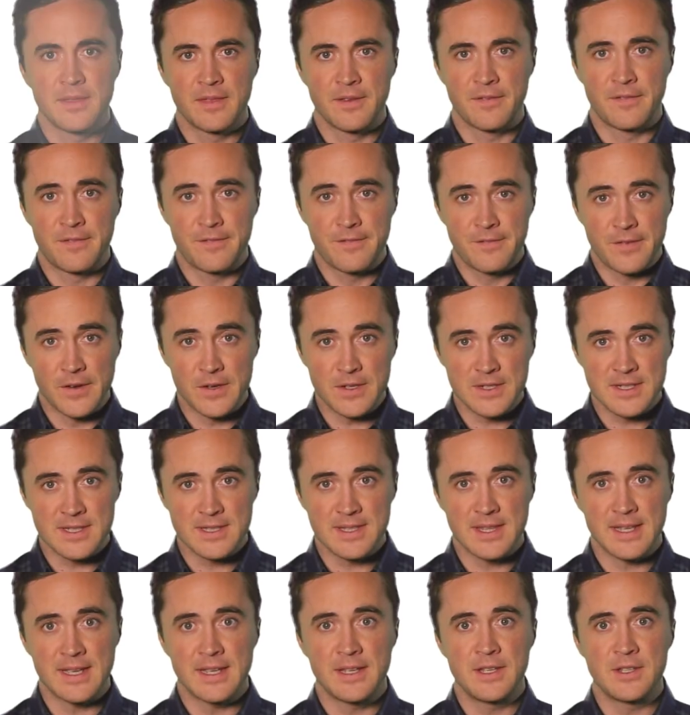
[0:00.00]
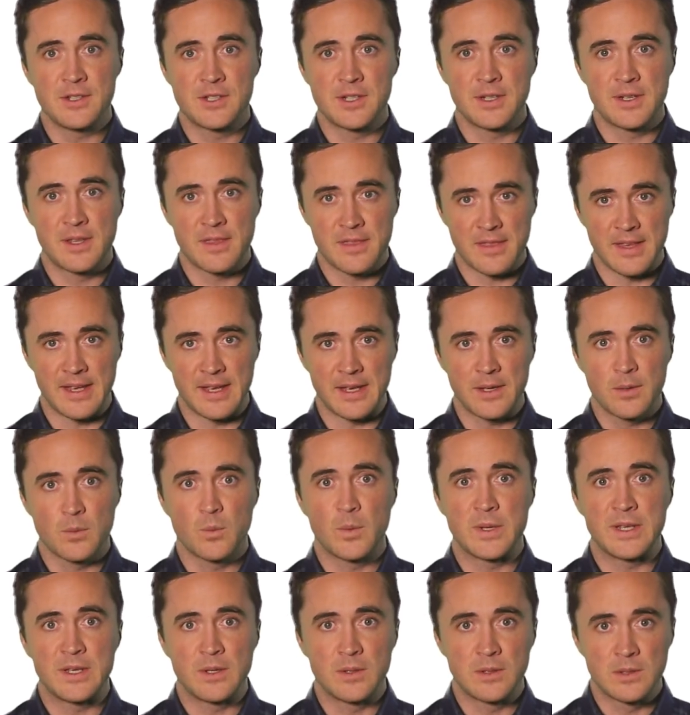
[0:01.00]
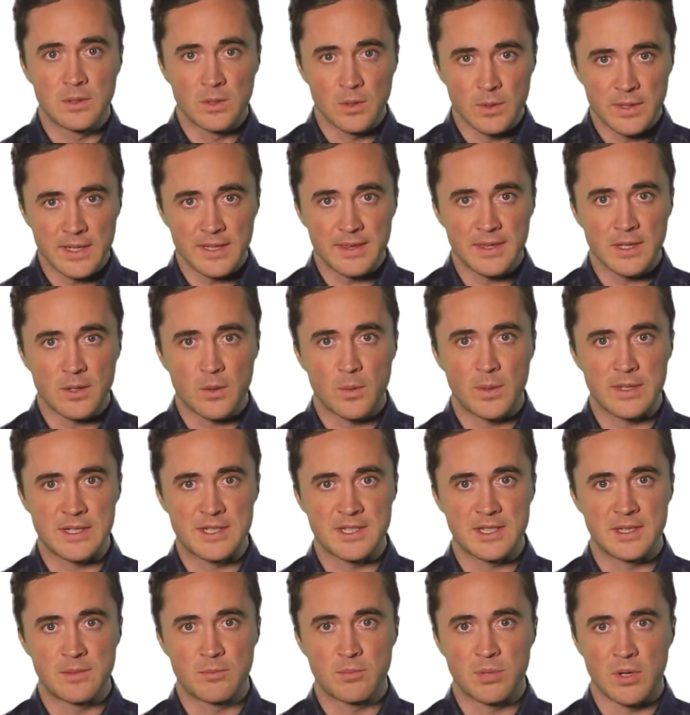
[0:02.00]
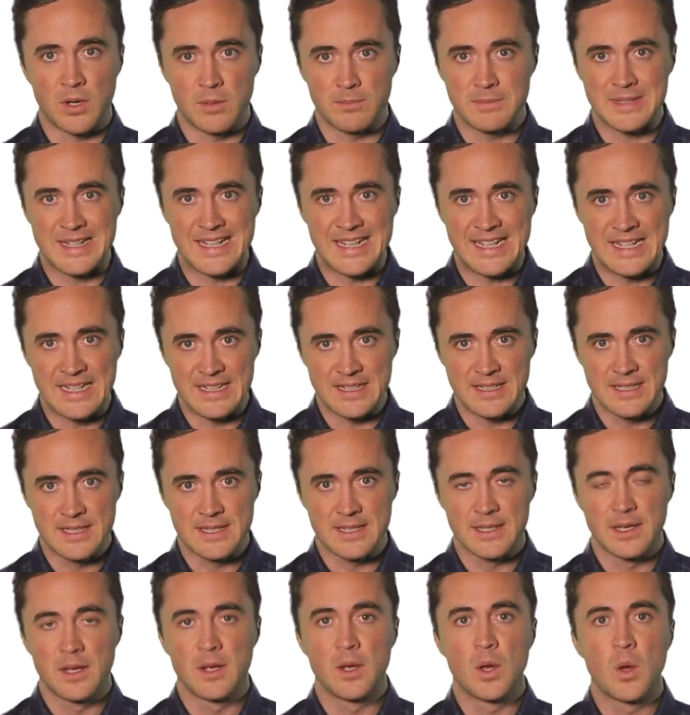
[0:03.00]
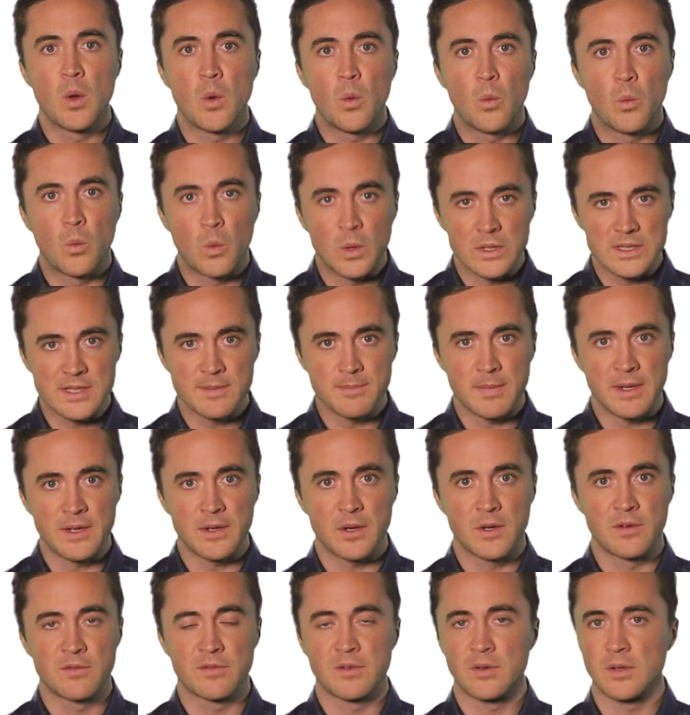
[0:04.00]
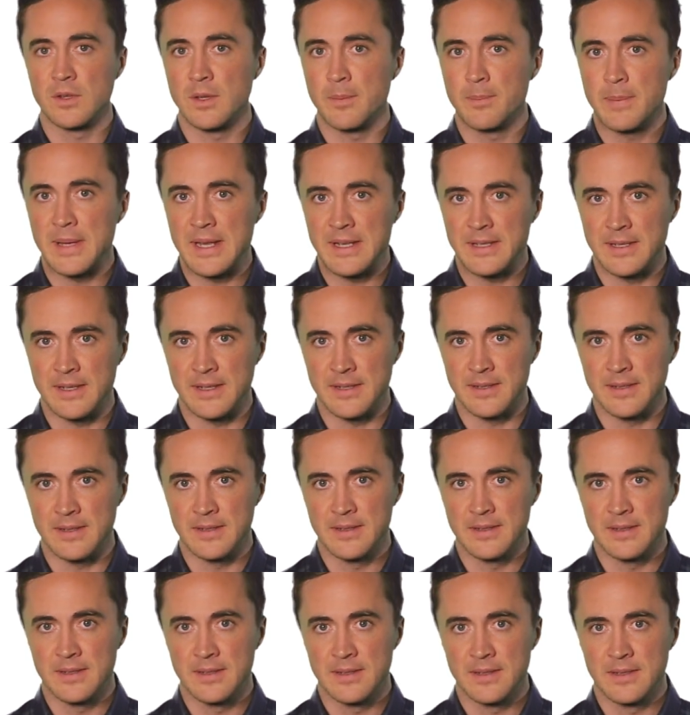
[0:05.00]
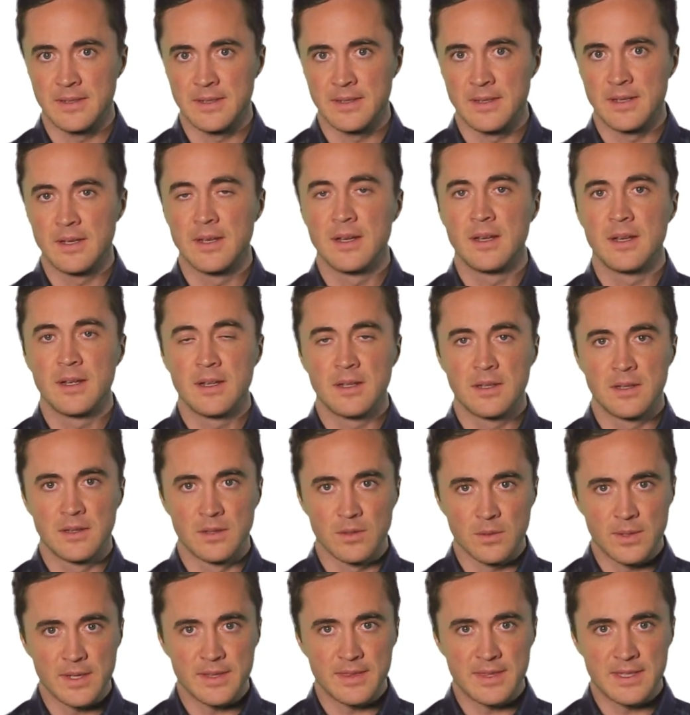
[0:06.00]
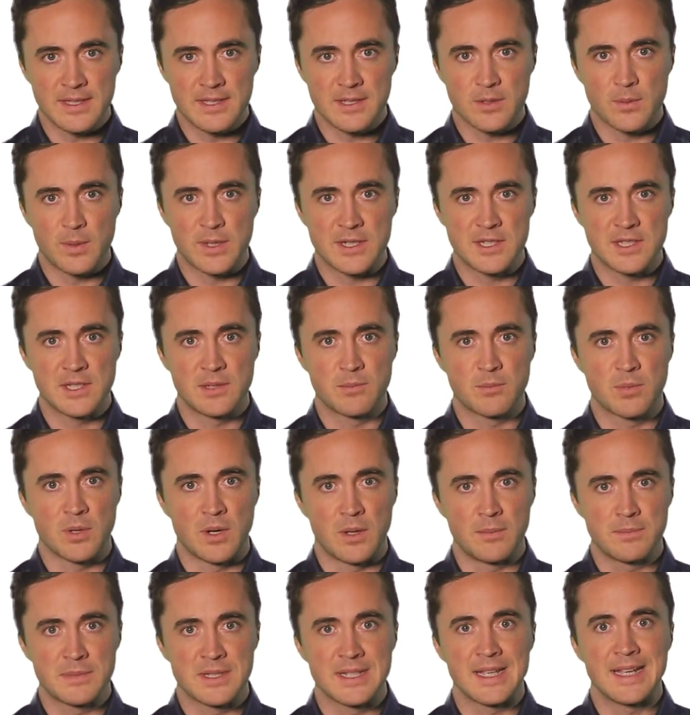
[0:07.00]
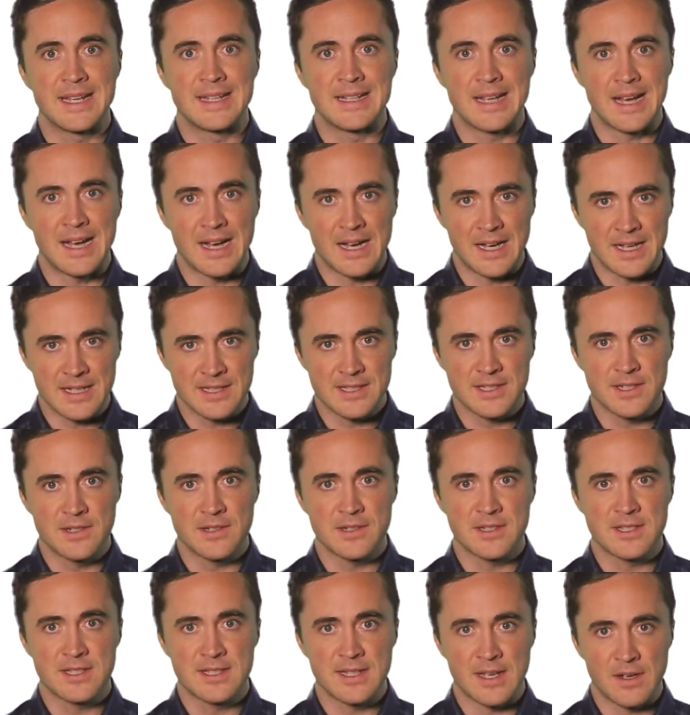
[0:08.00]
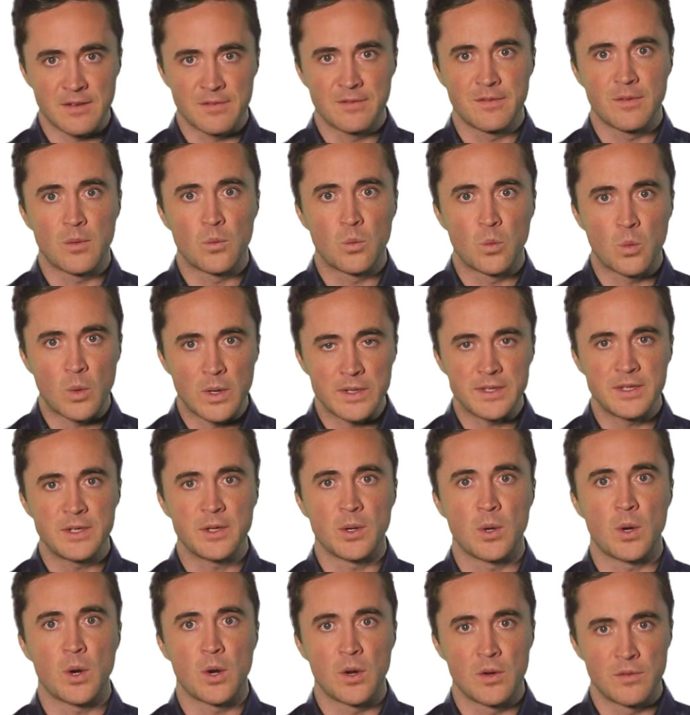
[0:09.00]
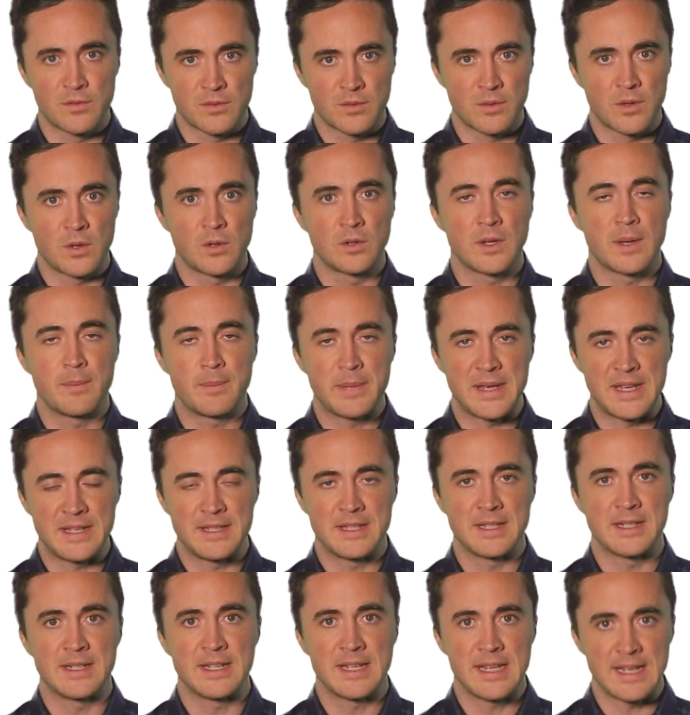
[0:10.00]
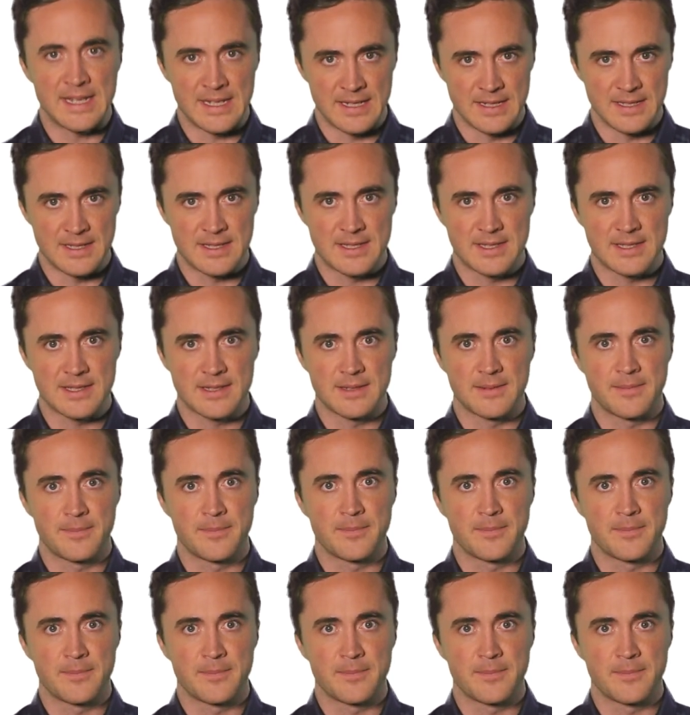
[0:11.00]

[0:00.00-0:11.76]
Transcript: The first thing you should think when you look at the question prompt is, what's my overall opinion? Look at this question prompt and ask yourself what your overall opinion is.